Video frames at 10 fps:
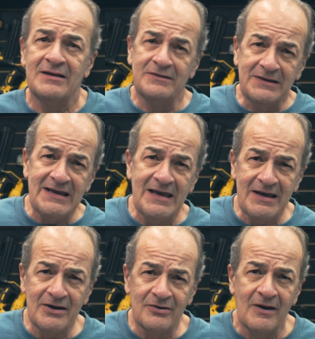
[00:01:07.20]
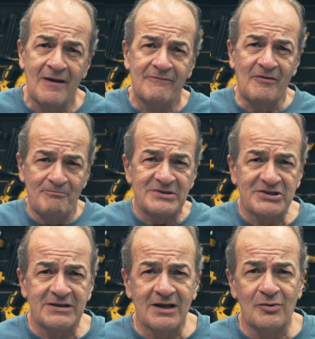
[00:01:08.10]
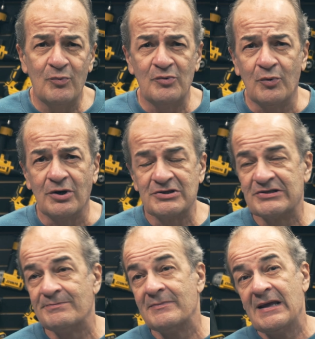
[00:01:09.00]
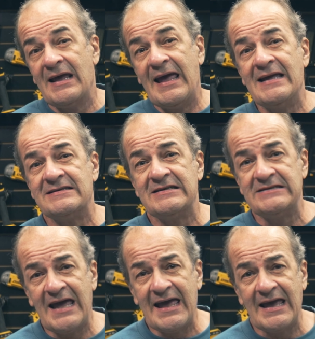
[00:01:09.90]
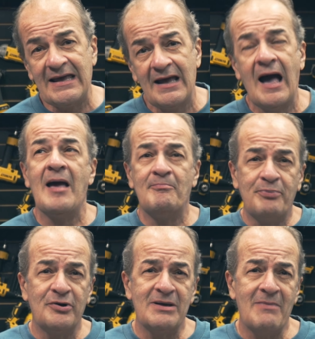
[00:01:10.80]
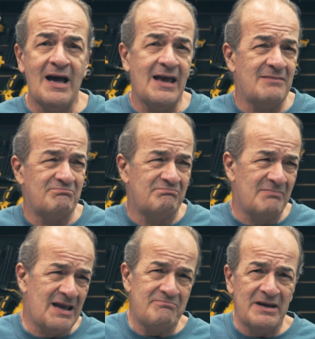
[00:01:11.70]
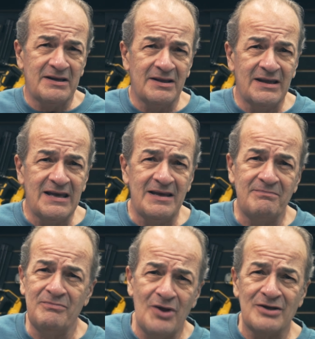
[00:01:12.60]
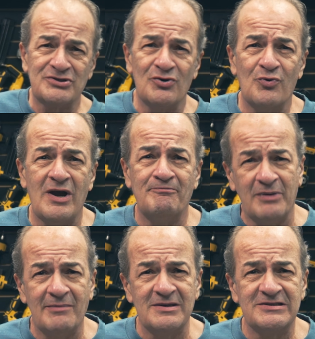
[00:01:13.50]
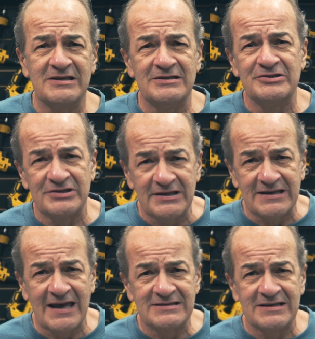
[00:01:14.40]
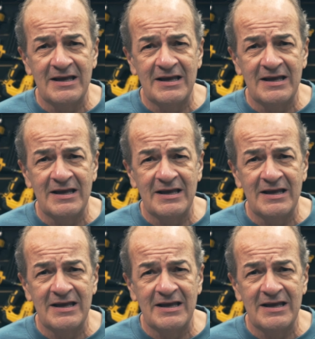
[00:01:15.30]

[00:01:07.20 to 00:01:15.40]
Lee here from Busted Knuckle Woodworks. And today I'm putting my admittedly not so great plumbing skills to the test